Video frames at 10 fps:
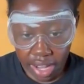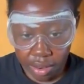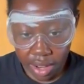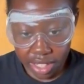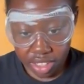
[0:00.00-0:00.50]

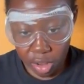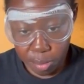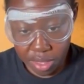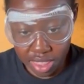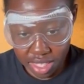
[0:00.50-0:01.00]
cracked
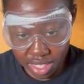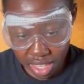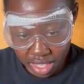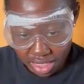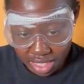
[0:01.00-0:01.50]
open the
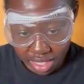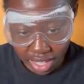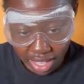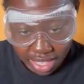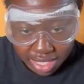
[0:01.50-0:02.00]
second to
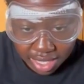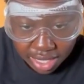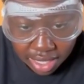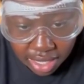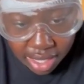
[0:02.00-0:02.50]
last,
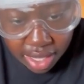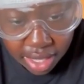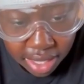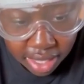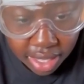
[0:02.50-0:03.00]

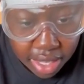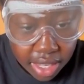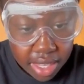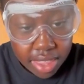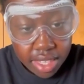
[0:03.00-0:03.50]

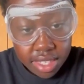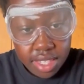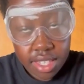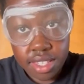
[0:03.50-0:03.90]
and this is